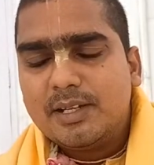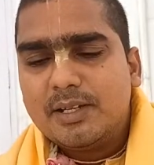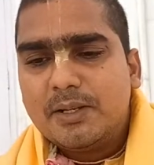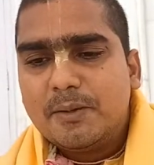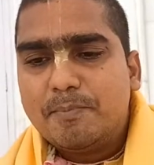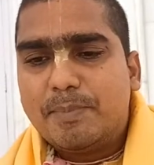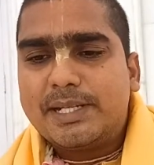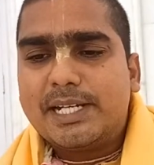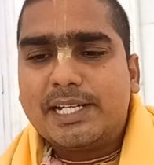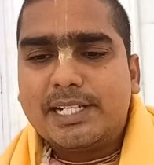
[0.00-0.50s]

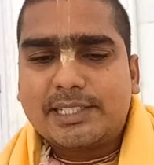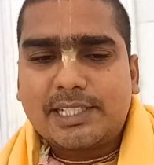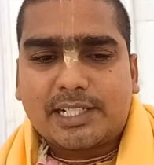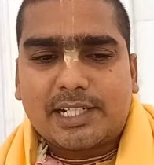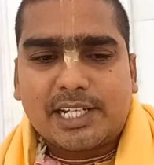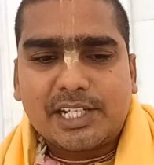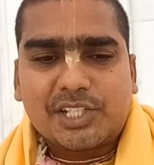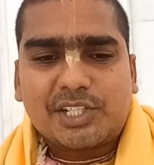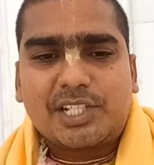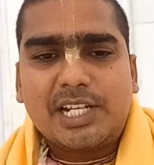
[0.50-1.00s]
but it is a
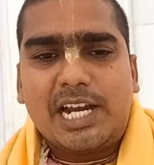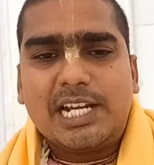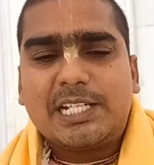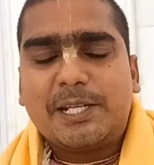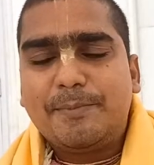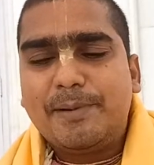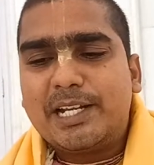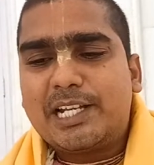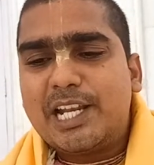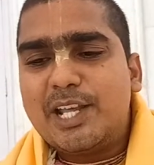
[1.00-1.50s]
Krishna
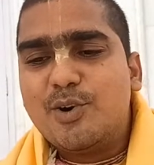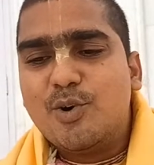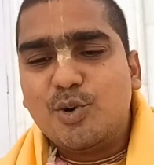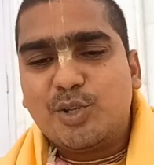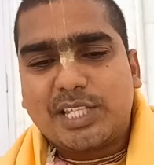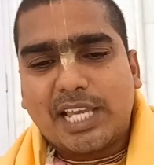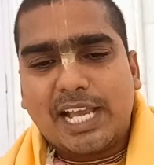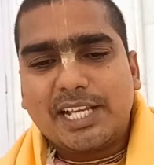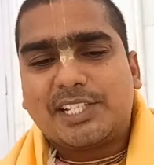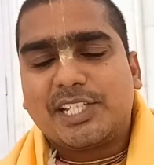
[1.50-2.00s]
ultimately who
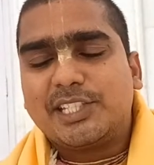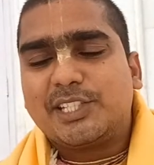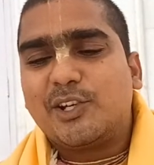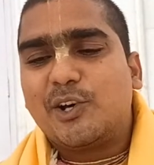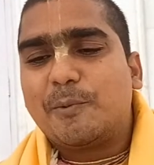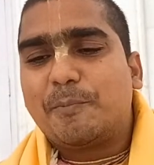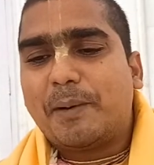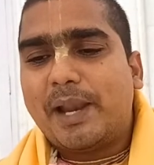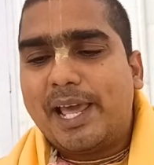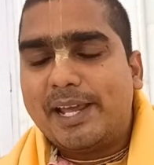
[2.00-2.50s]
sanctions
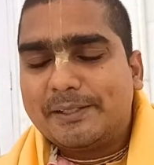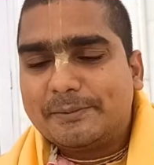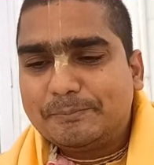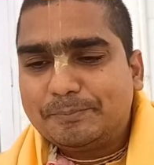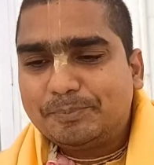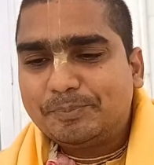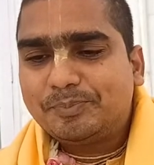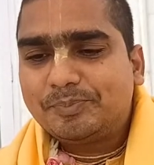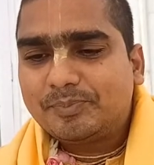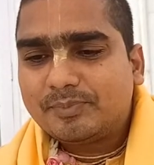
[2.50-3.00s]
our plan.
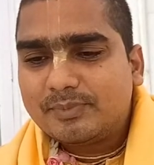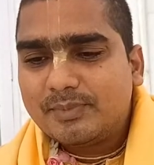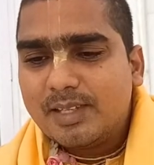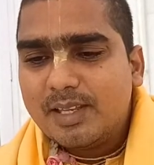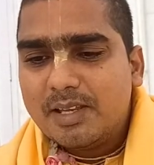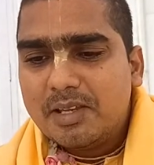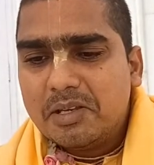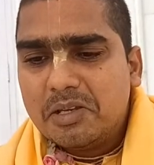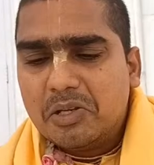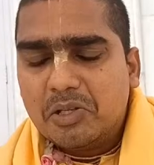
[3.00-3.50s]

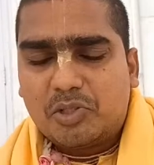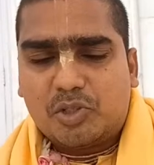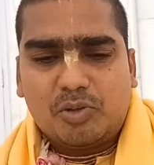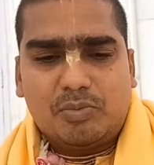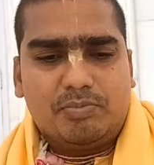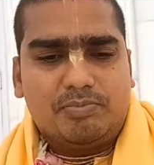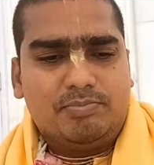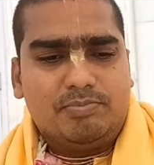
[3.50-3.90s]
So,